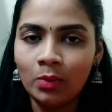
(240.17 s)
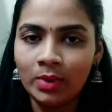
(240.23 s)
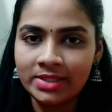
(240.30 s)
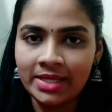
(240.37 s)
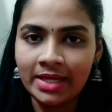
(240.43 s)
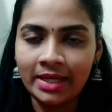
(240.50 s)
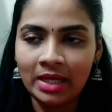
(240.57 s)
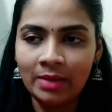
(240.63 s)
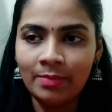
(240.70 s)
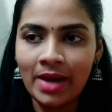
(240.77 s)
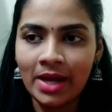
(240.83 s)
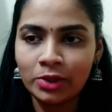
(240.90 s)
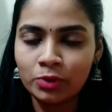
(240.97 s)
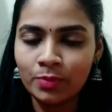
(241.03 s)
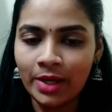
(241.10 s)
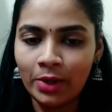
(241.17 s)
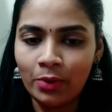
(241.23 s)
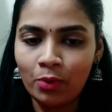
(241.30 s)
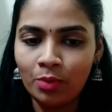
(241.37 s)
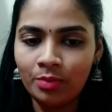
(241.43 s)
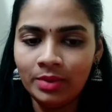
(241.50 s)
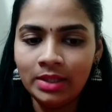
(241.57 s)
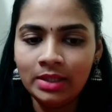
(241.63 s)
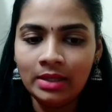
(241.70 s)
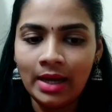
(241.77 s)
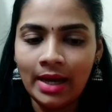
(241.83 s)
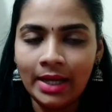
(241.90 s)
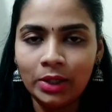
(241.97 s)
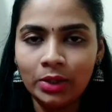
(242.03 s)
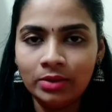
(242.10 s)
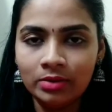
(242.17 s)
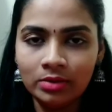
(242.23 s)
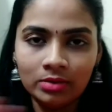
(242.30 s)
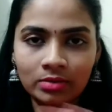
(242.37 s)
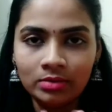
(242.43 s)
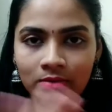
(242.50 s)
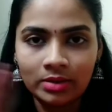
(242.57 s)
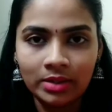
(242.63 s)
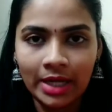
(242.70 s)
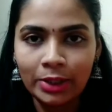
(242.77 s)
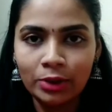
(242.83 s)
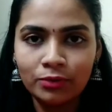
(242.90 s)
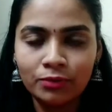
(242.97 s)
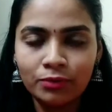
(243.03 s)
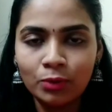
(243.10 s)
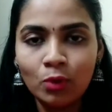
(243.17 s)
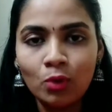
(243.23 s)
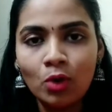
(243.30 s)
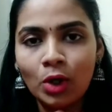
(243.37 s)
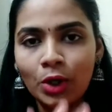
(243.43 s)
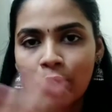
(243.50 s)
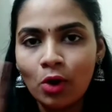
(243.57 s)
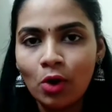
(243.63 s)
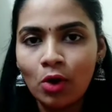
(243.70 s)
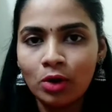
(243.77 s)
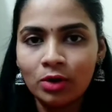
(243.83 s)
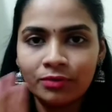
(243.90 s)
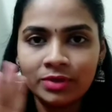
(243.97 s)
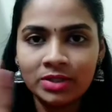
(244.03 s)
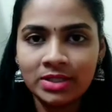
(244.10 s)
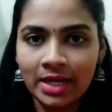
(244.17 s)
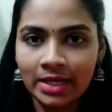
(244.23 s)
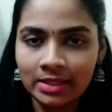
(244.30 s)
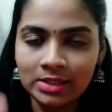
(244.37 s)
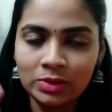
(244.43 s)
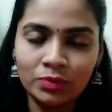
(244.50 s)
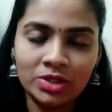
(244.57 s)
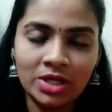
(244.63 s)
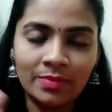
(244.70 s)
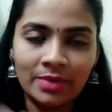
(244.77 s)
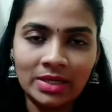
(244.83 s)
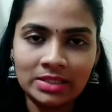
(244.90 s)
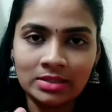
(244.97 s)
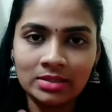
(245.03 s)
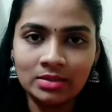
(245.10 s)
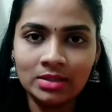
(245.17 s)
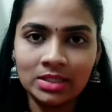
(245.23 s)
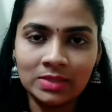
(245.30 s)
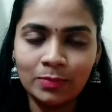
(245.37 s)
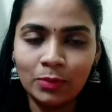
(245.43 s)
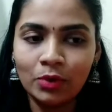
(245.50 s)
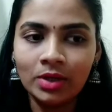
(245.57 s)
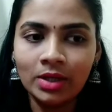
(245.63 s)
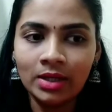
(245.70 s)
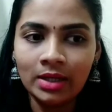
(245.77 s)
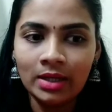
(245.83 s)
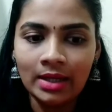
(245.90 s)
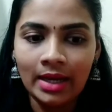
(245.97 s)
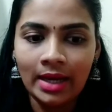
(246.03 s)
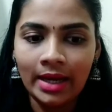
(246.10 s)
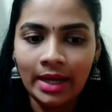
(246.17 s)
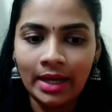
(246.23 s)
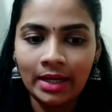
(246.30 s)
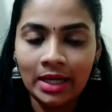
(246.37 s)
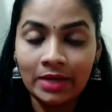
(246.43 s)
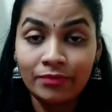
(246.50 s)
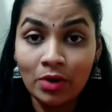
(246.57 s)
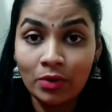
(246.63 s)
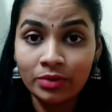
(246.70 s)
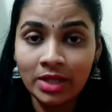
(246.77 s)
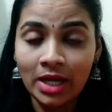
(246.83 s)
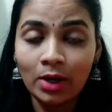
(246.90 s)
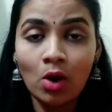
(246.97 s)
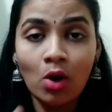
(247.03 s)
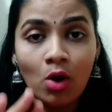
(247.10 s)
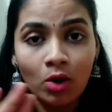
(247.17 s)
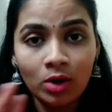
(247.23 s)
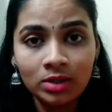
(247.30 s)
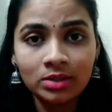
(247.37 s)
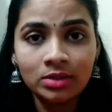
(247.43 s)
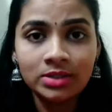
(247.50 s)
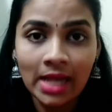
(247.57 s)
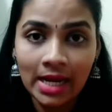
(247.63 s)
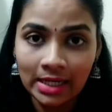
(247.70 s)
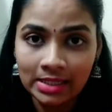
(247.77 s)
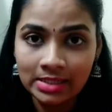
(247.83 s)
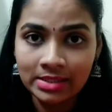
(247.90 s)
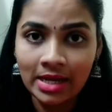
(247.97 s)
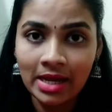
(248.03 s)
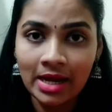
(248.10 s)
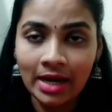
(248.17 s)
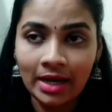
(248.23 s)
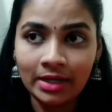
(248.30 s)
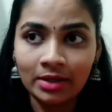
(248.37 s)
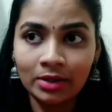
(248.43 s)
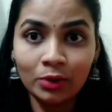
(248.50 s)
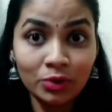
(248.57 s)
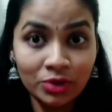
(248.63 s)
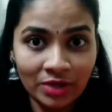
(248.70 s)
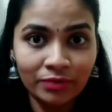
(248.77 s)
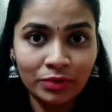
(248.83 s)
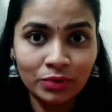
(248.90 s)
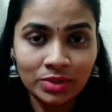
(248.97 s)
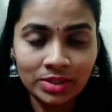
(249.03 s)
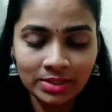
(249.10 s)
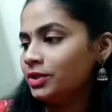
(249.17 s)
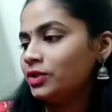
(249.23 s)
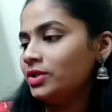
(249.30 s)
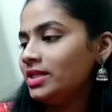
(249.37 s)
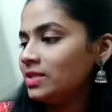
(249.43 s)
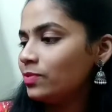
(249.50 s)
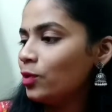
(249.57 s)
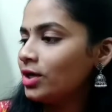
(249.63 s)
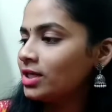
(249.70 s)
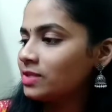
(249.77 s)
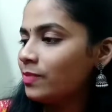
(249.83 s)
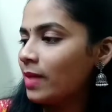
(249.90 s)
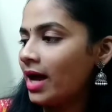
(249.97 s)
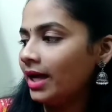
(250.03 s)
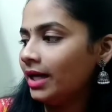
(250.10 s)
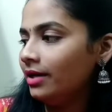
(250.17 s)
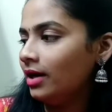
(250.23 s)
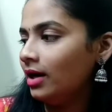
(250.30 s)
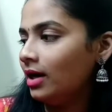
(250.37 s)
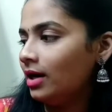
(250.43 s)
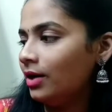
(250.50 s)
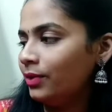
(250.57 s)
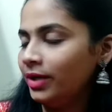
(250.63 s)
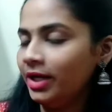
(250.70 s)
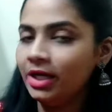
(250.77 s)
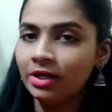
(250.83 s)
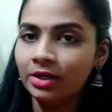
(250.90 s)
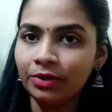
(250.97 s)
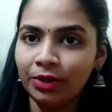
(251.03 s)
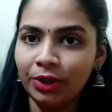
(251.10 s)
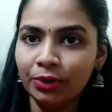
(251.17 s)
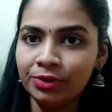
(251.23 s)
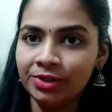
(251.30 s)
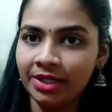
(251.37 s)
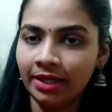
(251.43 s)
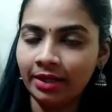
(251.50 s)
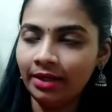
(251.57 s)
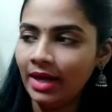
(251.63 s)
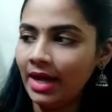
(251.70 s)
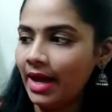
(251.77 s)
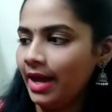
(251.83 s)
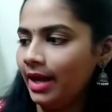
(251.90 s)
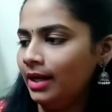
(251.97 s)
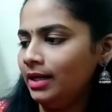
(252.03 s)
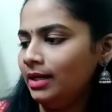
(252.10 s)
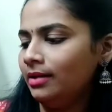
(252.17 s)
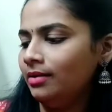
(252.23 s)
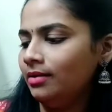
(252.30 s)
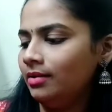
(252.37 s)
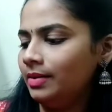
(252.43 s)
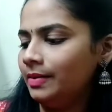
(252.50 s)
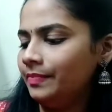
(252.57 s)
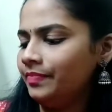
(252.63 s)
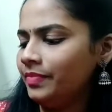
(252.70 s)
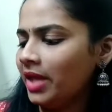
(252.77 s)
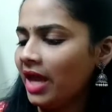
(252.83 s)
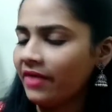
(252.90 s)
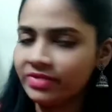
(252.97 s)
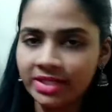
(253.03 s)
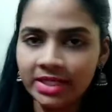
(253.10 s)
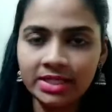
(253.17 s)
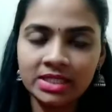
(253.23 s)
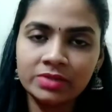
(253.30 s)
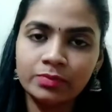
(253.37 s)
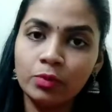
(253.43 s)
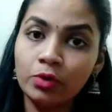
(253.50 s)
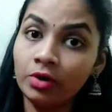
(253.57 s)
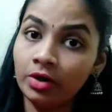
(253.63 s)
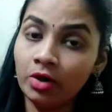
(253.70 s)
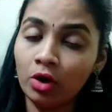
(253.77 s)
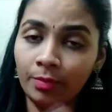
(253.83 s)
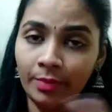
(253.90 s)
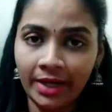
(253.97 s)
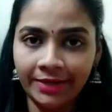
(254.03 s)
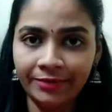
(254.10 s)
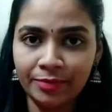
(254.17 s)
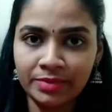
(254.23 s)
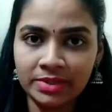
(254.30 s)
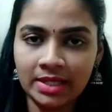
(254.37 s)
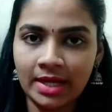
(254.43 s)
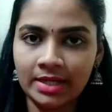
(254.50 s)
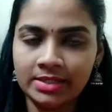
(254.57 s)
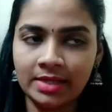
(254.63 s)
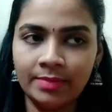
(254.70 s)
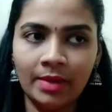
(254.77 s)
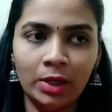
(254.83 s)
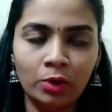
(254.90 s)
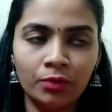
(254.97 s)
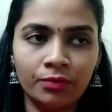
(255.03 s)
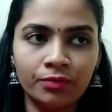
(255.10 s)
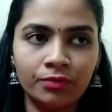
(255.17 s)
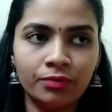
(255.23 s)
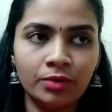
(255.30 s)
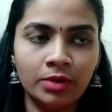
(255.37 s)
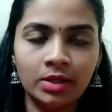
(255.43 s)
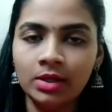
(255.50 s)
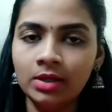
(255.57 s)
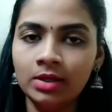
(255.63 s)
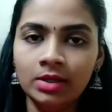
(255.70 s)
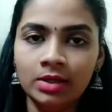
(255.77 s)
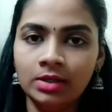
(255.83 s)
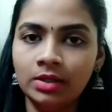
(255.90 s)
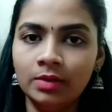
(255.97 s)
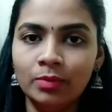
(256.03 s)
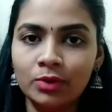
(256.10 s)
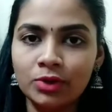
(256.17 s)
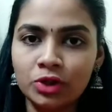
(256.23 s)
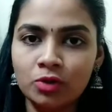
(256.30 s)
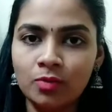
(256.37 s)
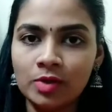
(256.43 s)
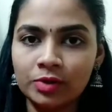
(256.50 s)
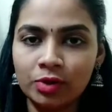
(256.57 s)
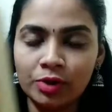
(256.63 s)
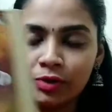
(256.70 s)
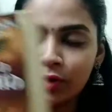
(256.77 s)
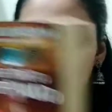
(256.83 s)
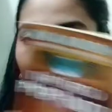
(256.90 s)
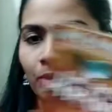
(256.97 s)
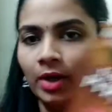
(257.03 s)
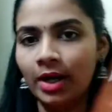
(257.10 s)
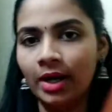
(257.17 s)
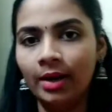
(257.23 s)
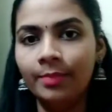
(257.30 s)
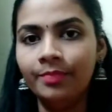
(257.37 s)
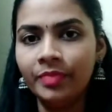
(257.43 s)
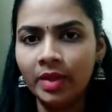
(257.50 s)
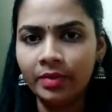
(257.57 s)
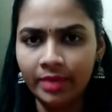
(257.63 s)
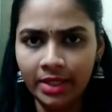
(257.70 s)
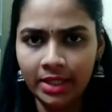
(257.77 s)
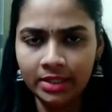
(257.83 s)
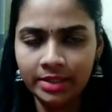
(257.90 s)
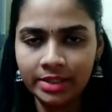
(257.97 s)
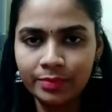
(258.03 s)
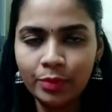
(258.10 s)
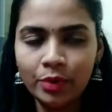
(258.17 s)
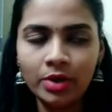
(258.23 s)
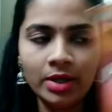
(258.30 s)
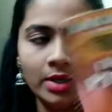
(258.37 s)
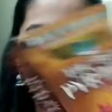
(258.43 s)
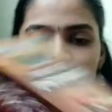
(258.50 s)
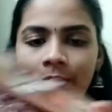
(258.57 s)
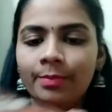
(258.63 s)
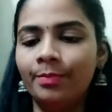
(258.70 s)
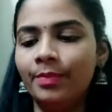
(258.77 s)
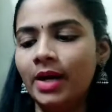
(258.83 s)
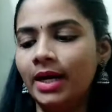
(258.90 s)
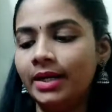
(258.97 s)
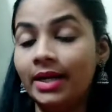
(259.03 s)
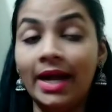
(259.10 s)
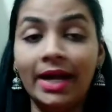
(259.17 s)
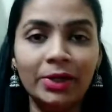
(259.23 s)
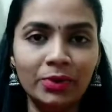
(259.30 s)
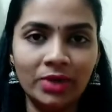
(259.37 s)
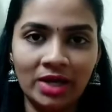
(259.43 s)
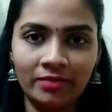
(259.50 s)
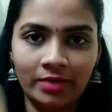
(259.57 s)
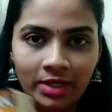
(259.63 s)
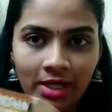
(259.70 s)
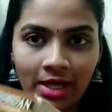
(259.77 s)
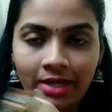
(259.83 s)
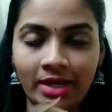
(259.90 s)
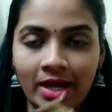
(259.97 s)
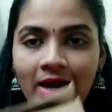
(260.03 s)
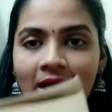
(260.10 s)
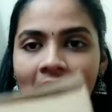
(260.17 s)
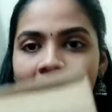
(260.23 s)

once I came back to my home, I kind of googled all of the titles which are present in this book and I found that all the titles had good reviews. So this book is by uh, Rick Riordan and um, I've seen this book on many websites and many of uh, the booktubers also um, reading this book but I don't have any idea